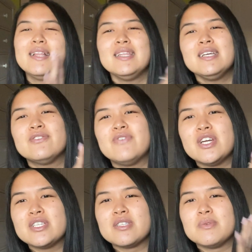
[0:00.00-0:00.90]
I think it's
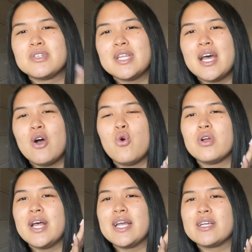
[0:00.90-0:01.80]
very similar to that.
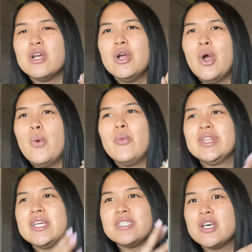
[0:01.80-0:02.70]
Or like
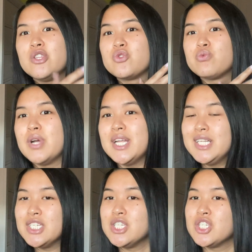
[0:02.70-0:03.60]
when they sell those red
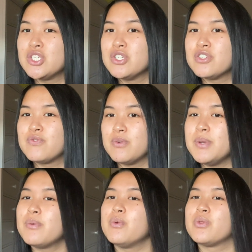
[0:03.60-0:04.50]
conditioners for
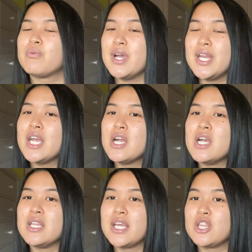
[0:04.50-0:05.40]
people with red hair
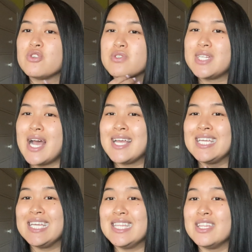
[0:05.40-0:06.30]
and like there's
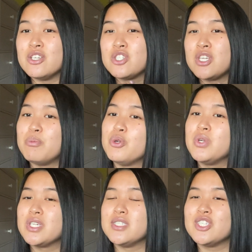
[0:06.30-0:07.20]
dye in the shampoo
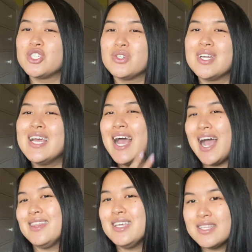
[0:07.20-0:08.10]
and conditioner,
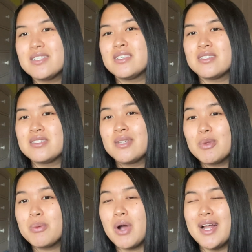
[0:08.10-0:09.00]
I think this is a
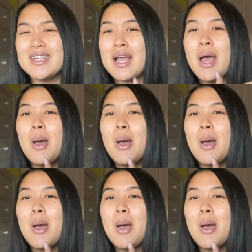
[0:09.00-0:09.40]
similar product.